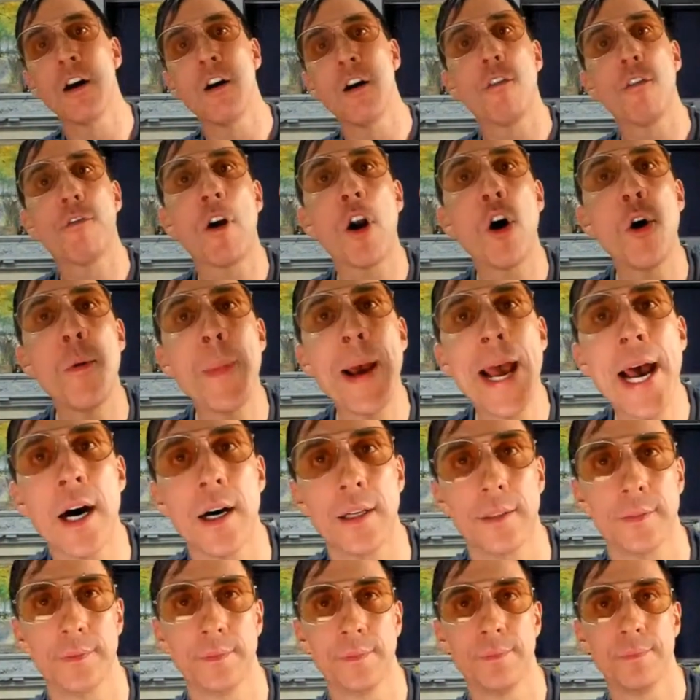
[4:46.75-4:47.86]
throw them out.
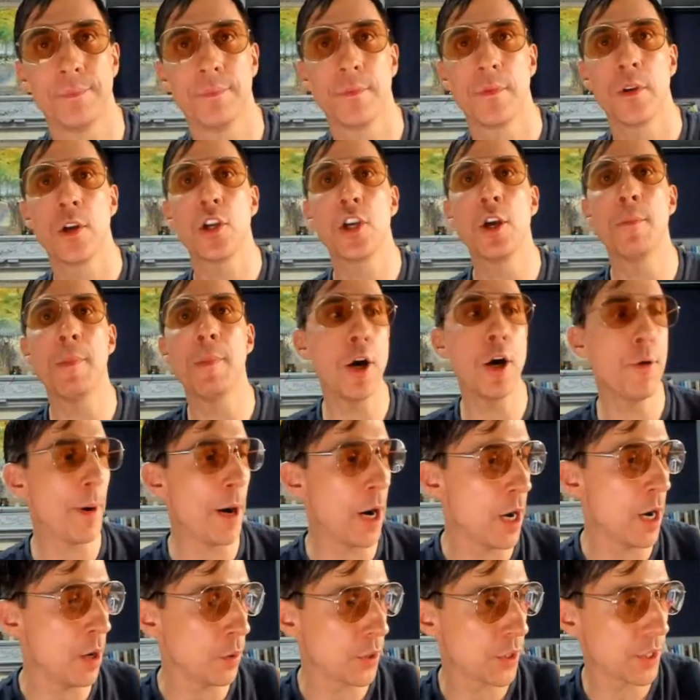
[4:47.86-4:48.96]
Your
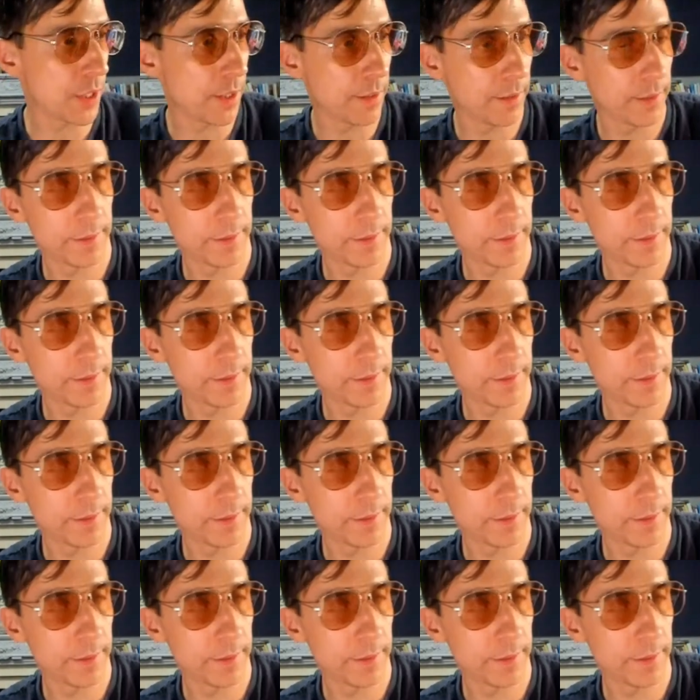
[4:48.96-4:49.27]
mobiles.